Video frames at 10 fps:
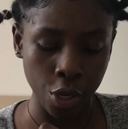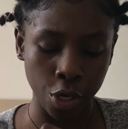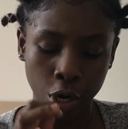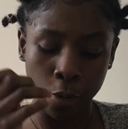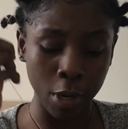
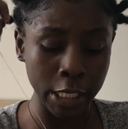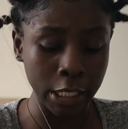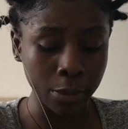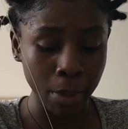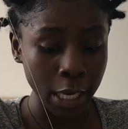You don't want
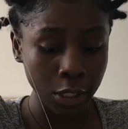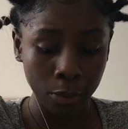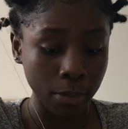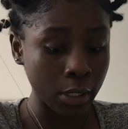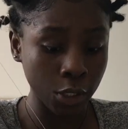the space
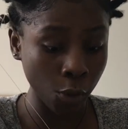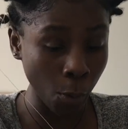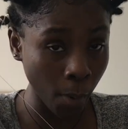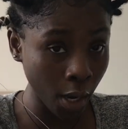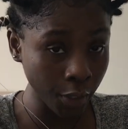to be
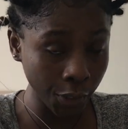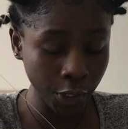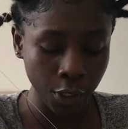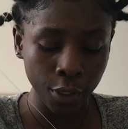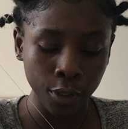too much.